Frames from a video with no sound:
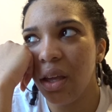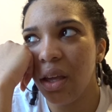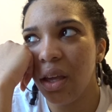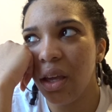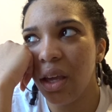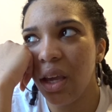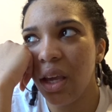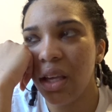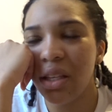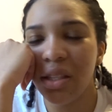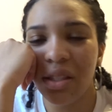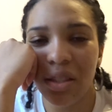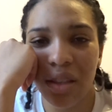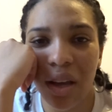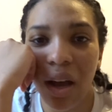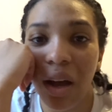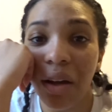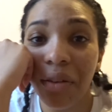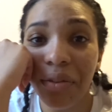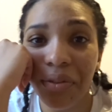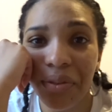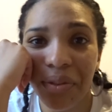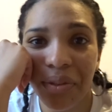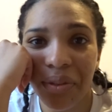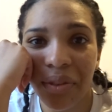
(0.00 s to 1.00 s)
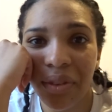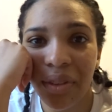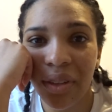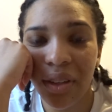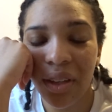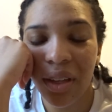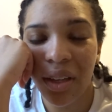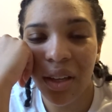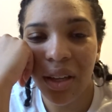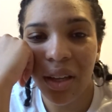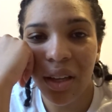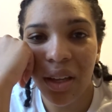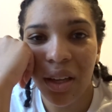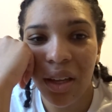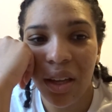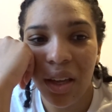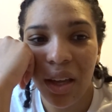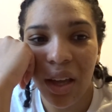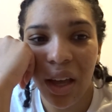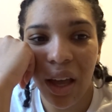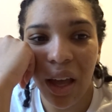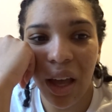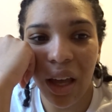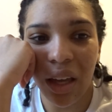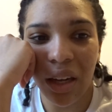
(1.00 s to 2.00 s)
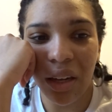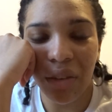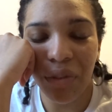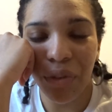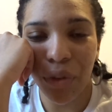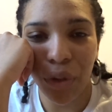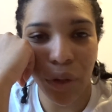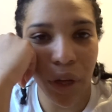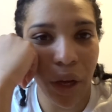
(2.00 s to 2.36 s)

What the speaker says: it's tough. And if you're